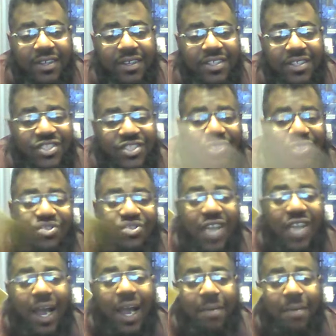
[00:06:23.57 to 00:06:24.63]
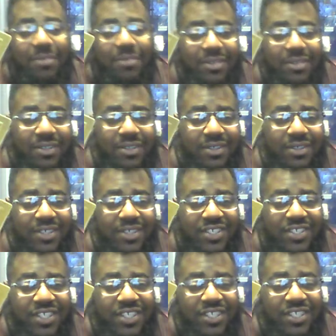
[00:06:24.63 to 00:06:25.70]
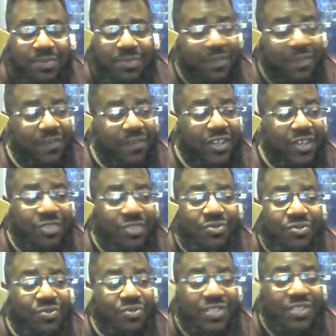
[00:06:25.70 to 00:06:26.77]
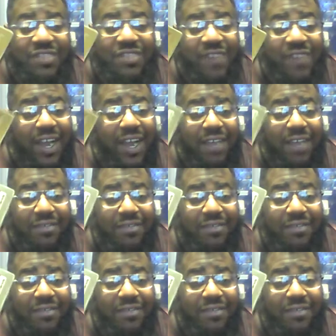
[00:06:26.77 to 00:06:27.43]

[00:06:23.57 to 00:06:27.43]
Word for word: It's your job. It says what the fuck you do to survive.